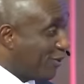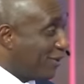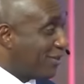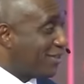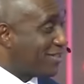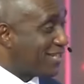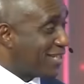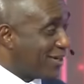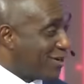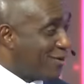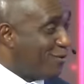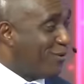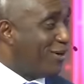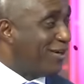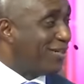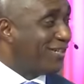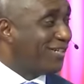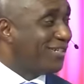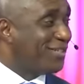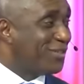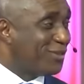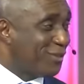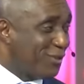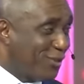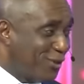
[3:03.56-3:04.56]
one, second one,
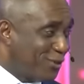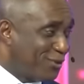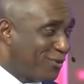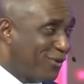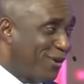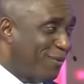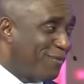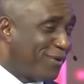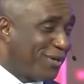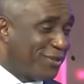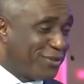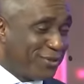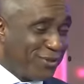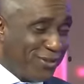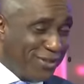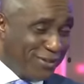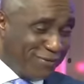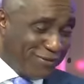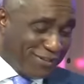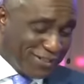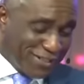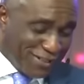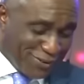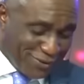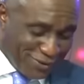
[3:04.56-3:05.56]
she know throw because she will leave
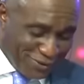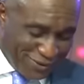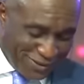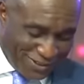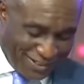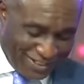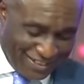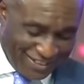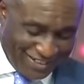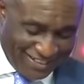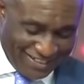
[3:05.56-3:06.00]
the thing to stay.